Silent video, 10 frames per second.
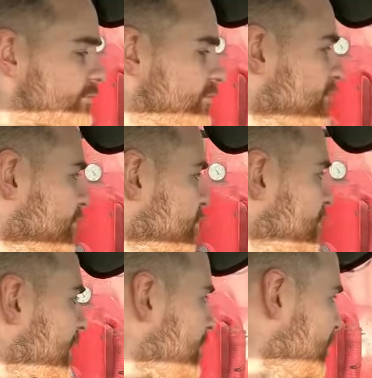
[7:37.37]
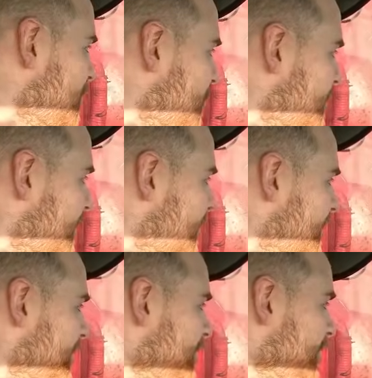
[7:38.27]
was overdue by about a month,
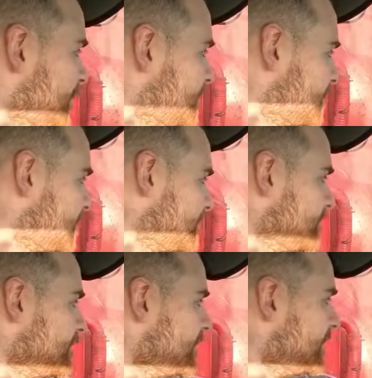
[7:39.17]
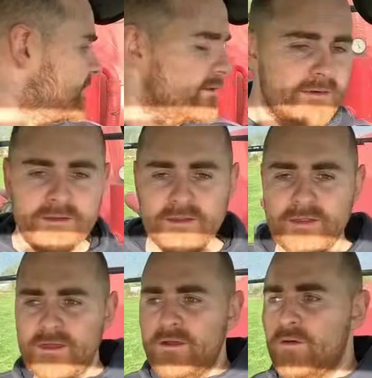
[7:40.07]
but we're
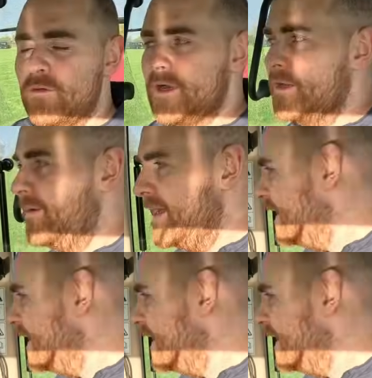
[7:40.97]
working away